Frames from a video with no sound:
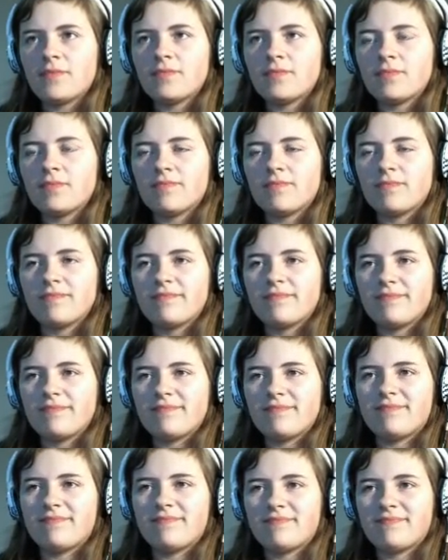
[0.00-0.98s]

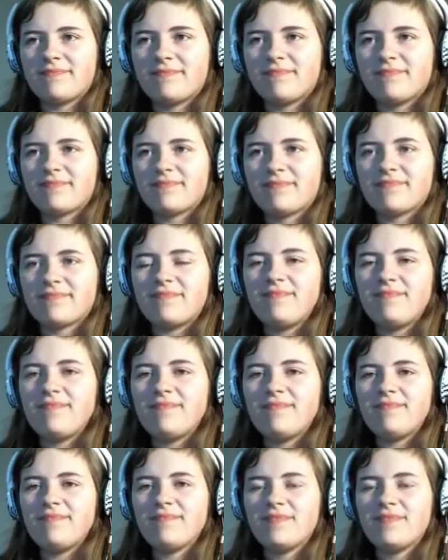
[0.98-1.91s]
No one is speaking in this clip.